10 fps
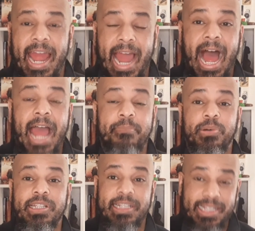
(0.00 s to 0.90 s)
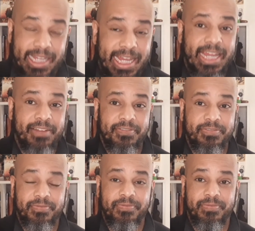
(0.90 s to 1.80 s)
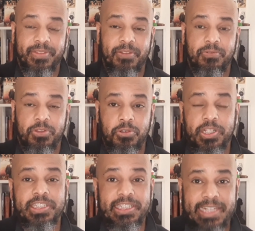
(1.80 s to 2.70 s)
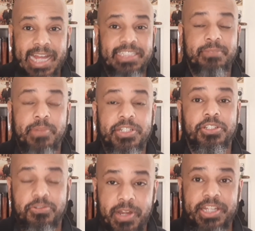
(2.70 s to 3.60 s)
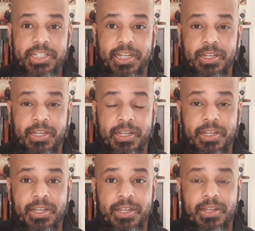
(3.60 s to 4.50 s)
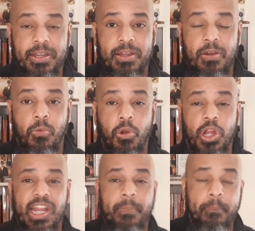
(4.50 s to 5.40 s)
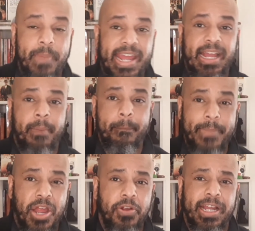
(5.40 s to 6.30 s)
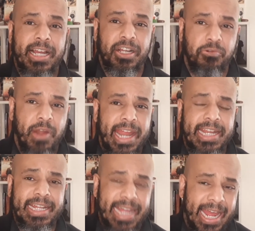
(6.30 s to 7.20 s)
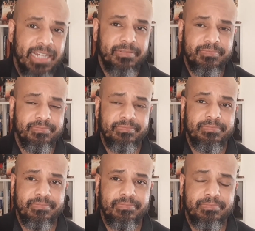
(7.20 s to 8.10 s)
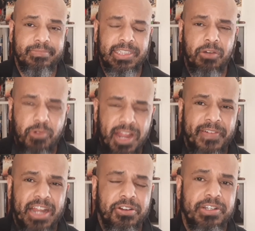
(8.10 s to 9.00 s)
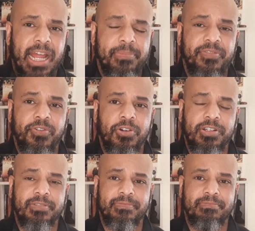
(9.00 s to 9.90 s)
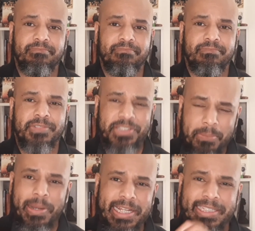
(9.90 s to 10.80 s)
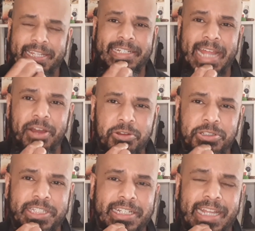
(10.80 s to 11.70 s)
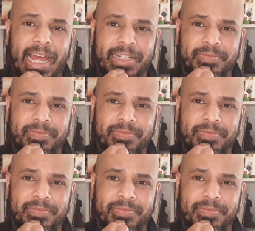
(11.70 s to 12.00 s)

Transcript: I believe through this next administration, we're going to make America great again. Now, where have I heard that before? Somebody said that. Who said that?